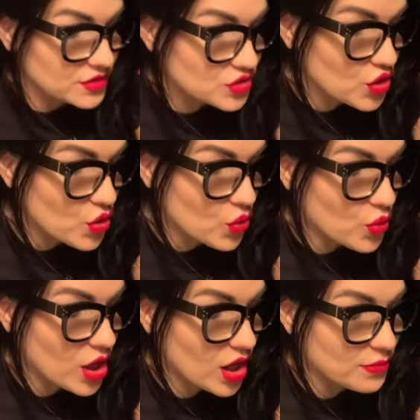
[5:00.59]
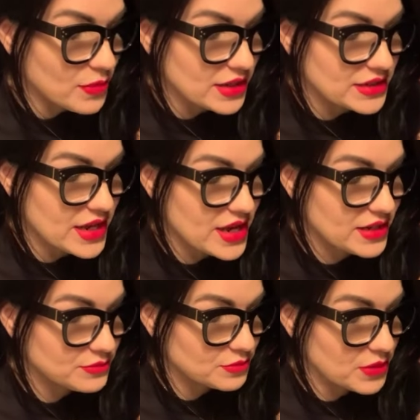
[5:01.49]
So on
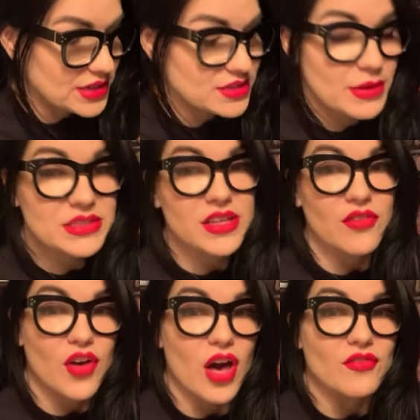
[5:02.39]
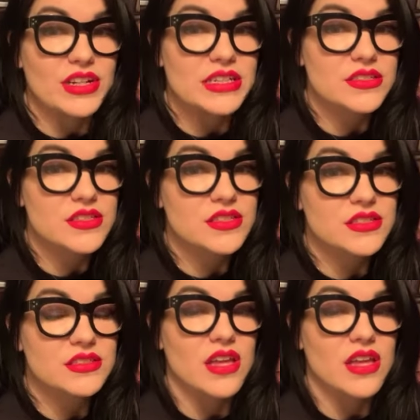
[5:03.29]
Monday, Monday's about self-confidence.